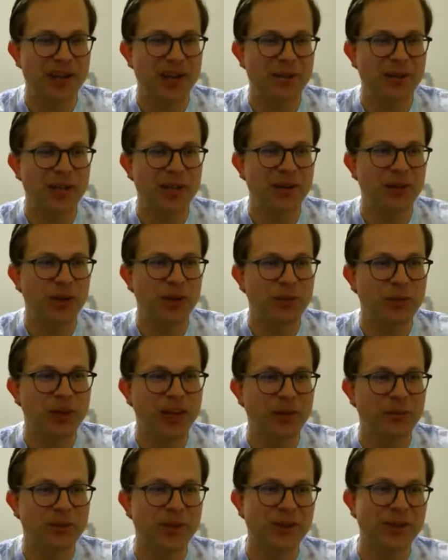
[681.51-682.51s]
how many gold
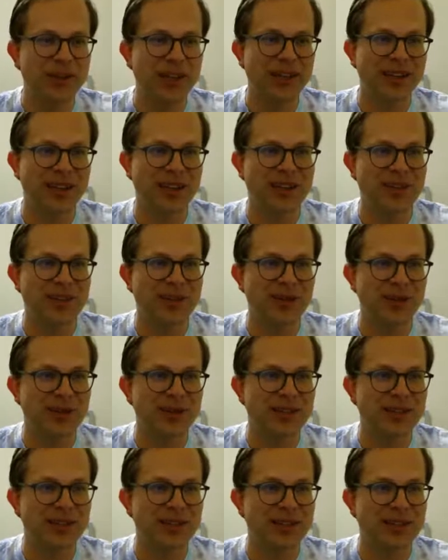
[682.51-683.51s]
pipes you get because
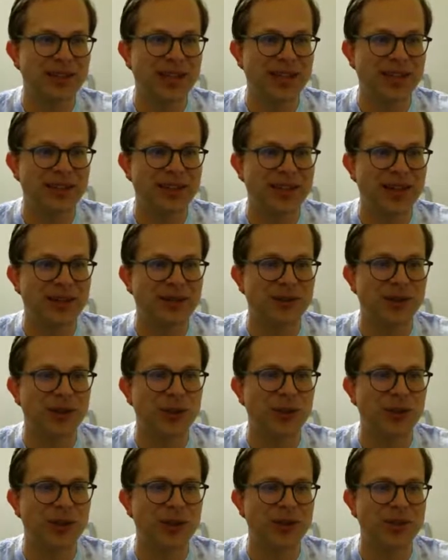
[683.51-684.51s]
those 10,000
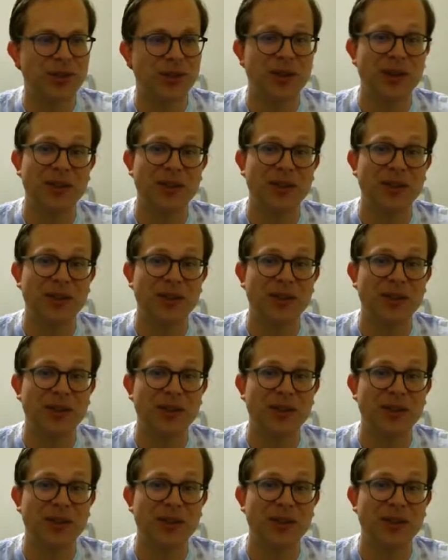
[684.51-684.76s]
coins are,